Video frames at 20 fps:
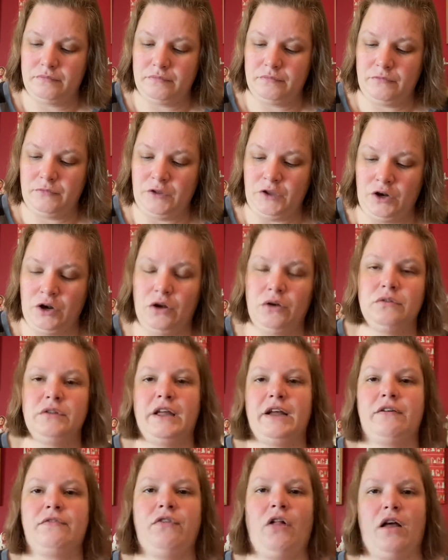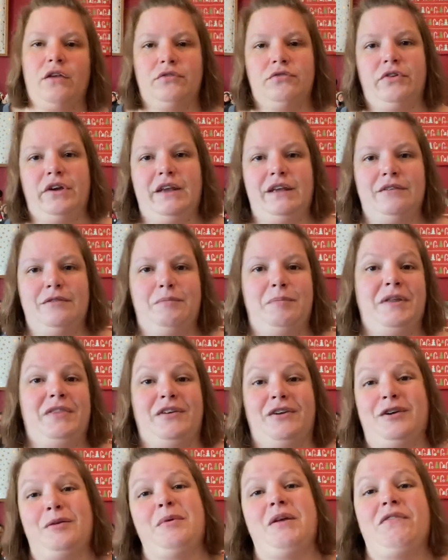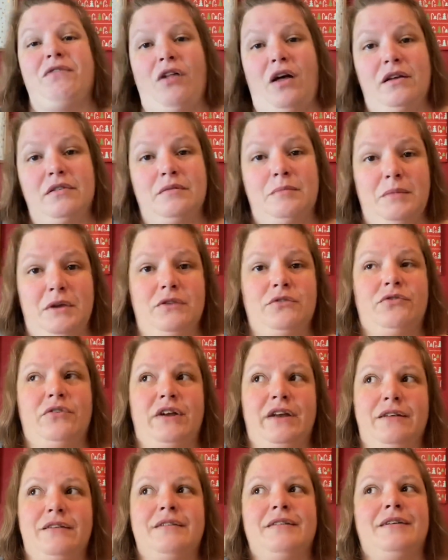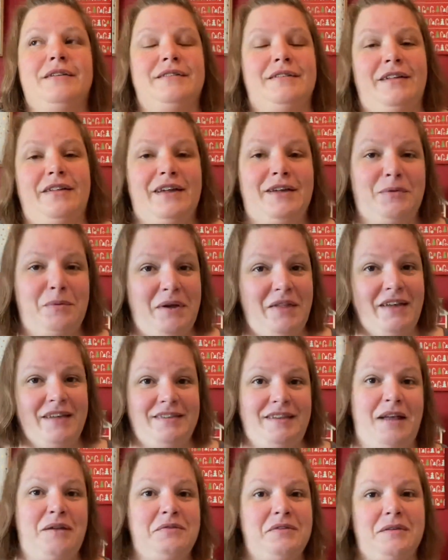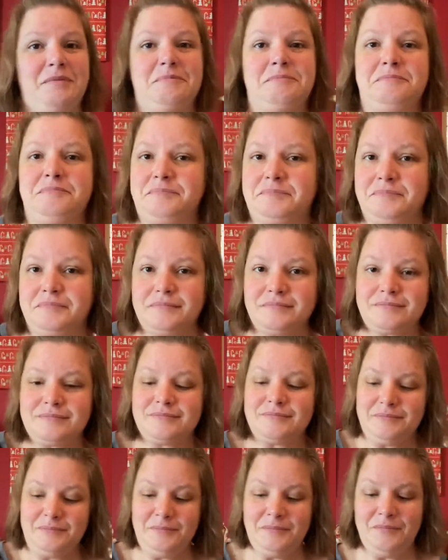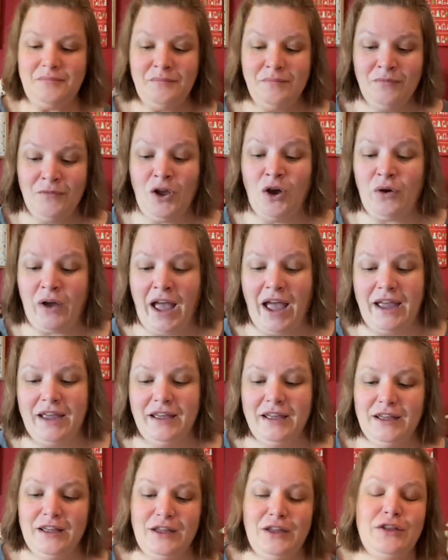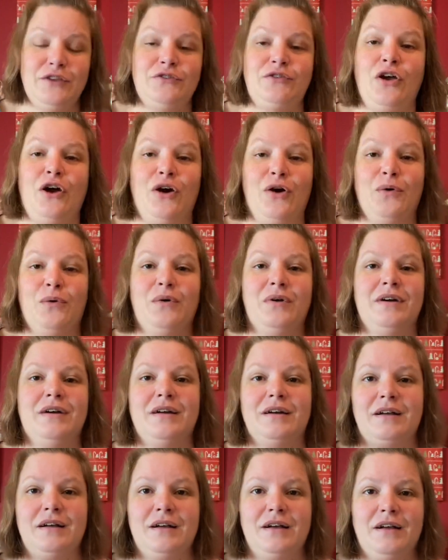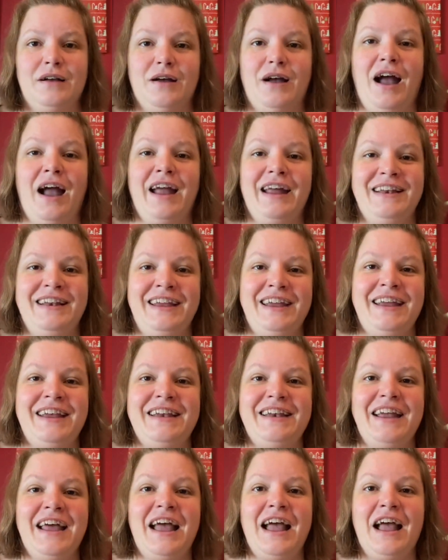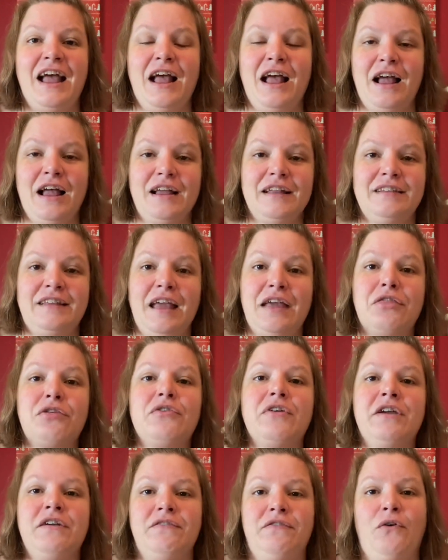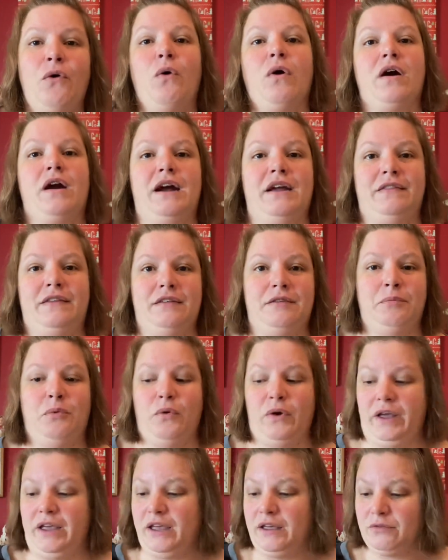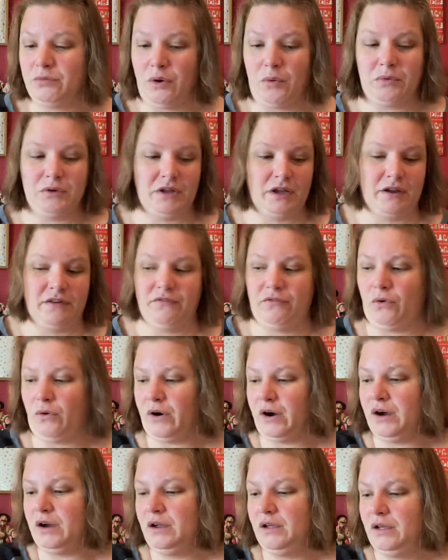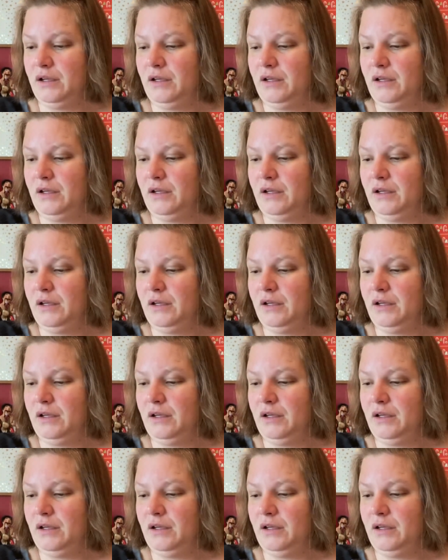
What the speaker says: You know, like floss rings, but they're gonna be Flossmas rings because I like the way that sounds. Okay, so I need day 3 and 4 at this point is what we're looking for.